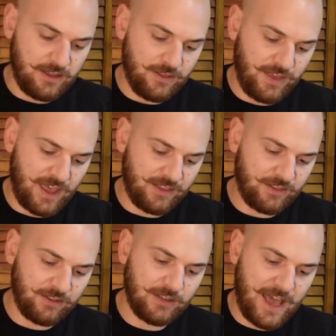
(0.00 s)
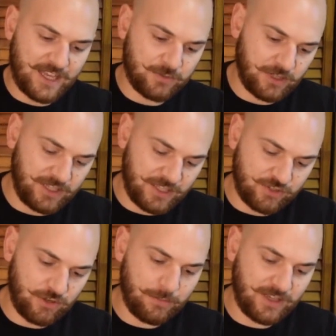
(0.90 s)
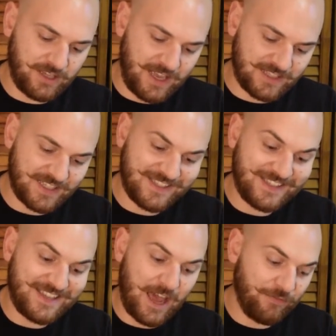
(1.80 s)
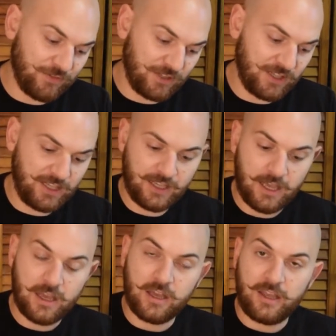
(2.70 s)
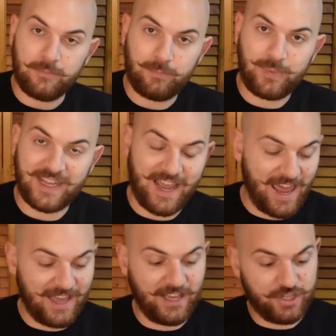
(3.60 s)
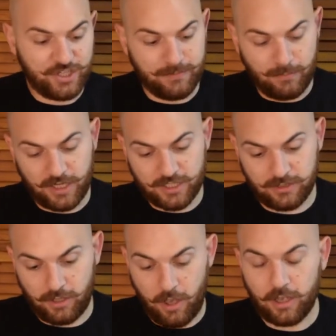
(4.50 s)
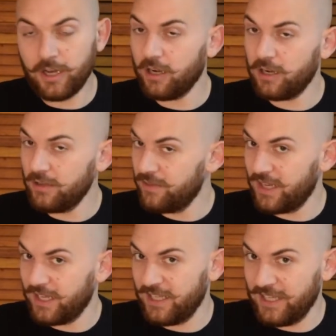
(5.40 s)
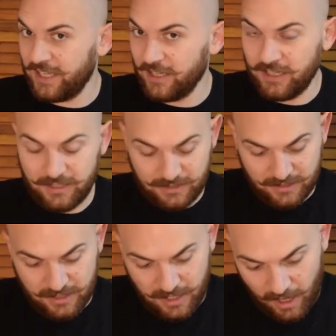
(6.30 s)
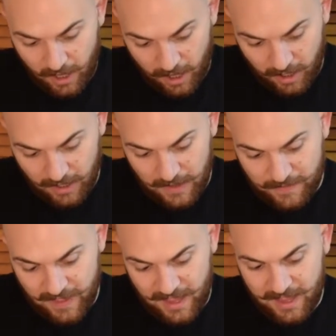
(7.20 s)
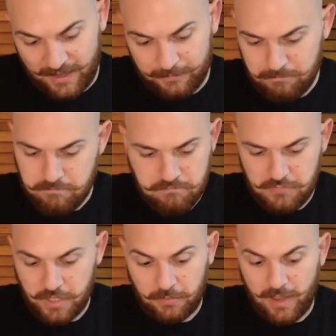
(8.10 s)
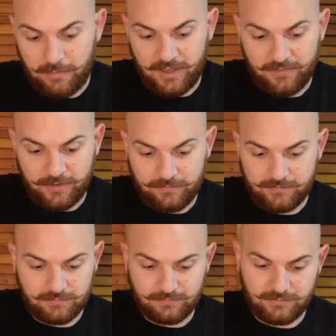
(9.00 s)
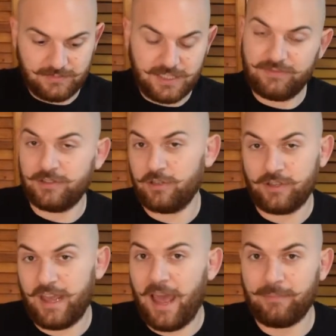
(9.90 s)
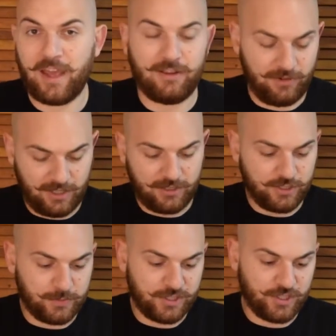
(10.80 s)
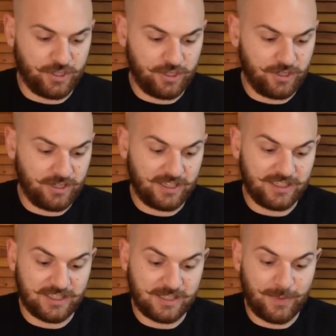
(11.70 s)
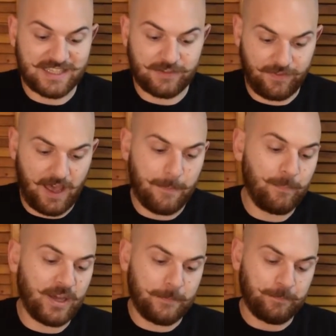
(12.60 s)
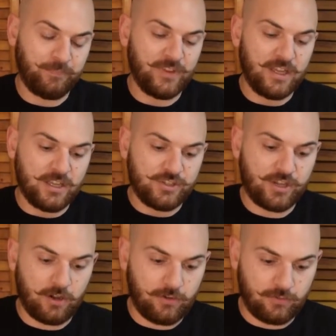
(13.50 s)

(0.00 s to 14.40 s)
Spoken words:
the last one I did. So I'm going to guess it's definitely been aged much longer than a year. And then, you know, maybe even longer than, I'm not really sure, it didn't specify. But, so,